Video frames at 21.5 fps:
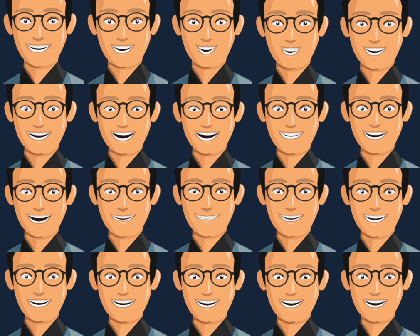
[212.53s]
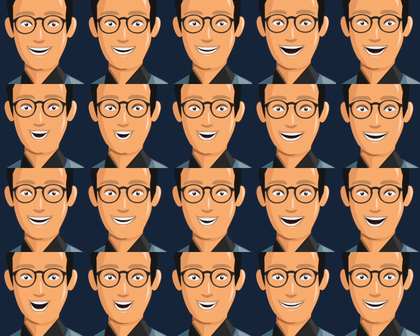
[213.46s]
so they buy more medication
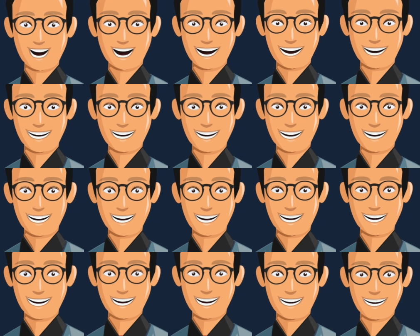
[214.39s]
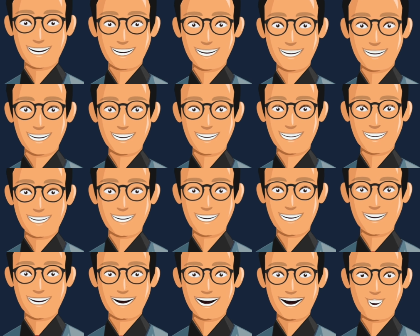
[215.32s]
from your company.
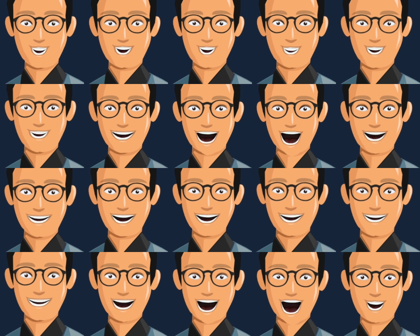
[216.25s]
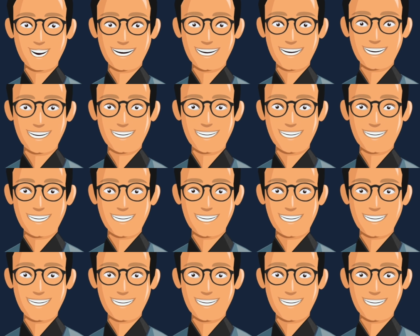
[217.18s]
Social content type.